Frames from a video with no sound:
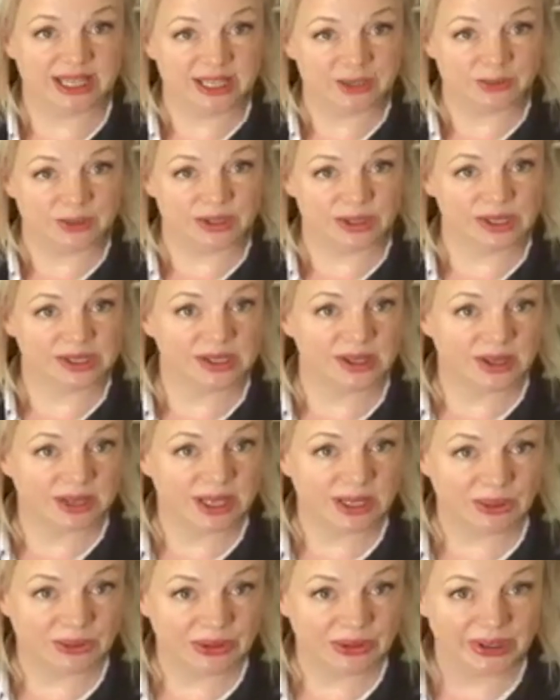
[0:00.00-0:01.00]
these ones are
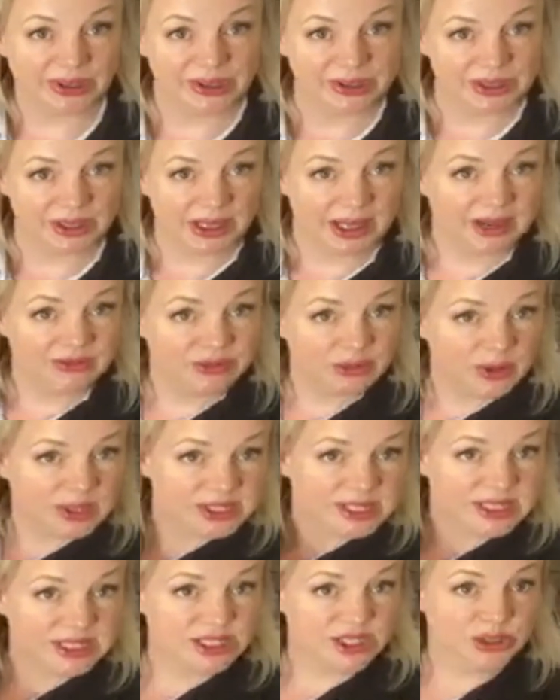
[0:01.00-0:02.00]
slightly longer because I have to
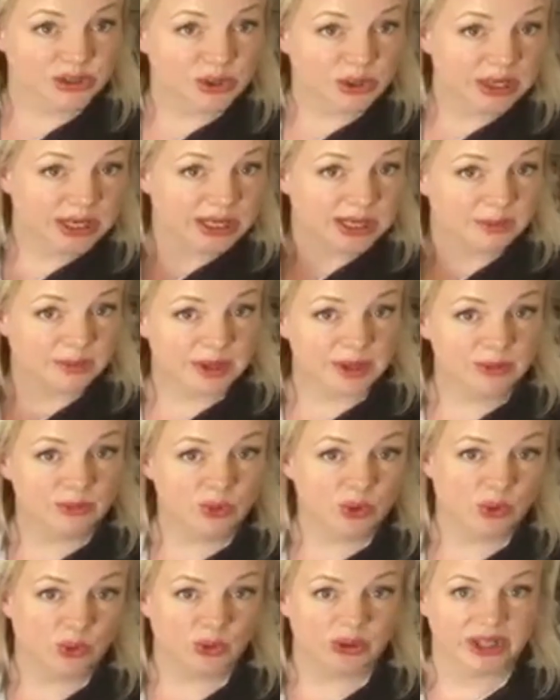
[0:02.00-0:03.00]
actually do a little bit
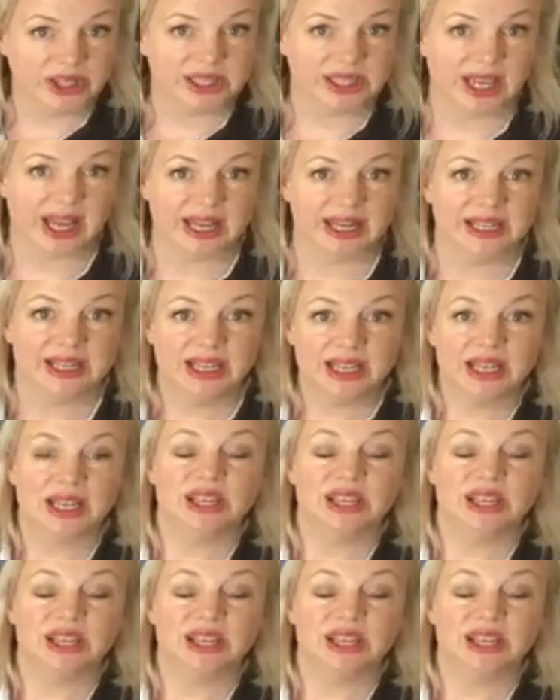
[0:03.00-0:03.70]
more with it again.